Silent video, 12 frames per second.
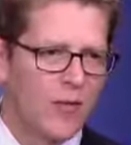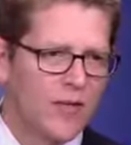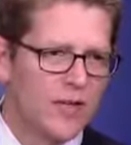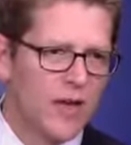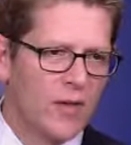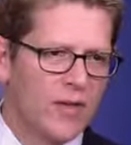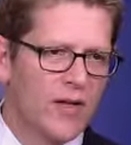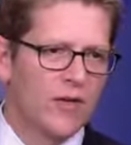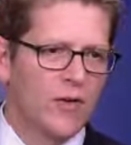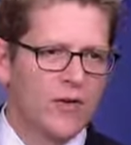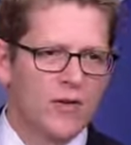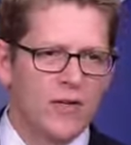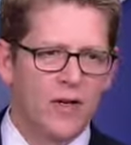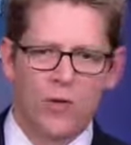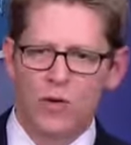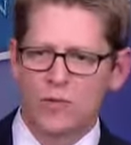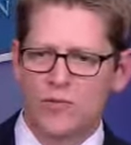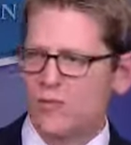I would never,
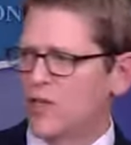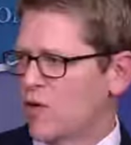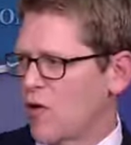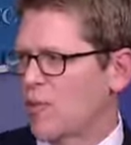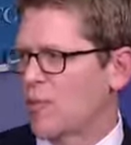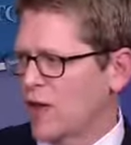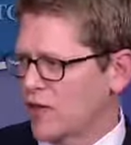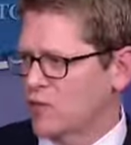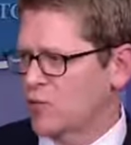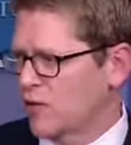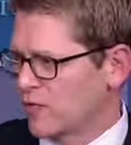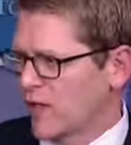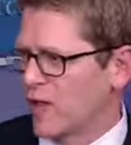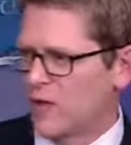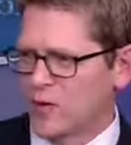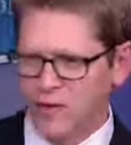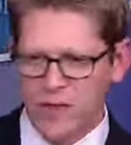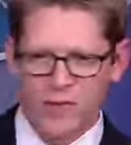we'll, the normal process we
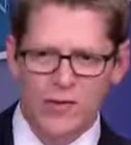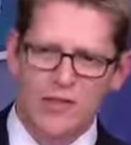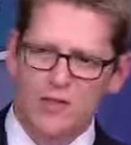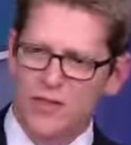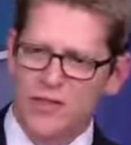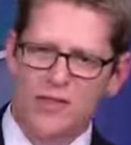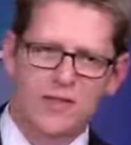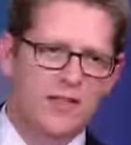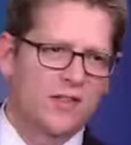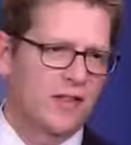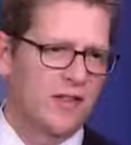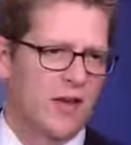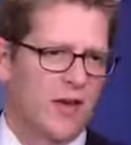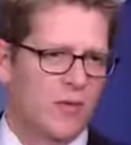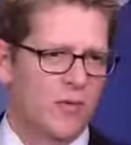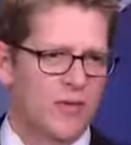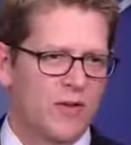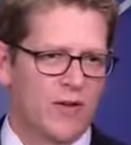follow of giving a lid and things like
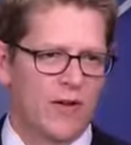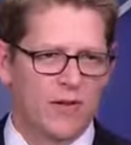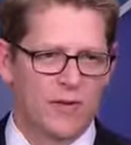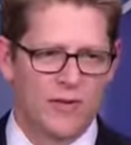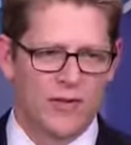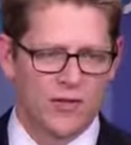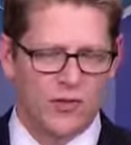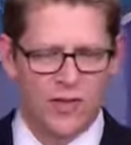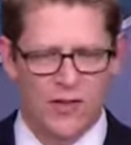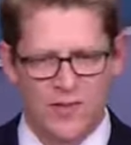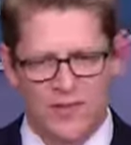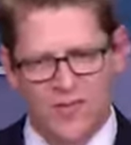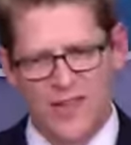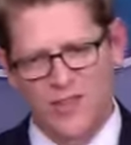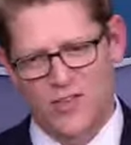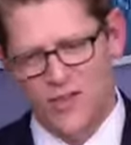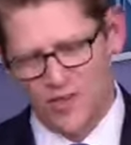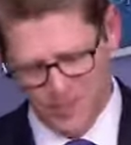that will be followed in this case.
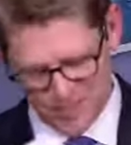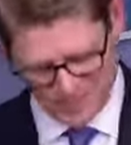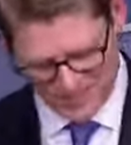Thanks all.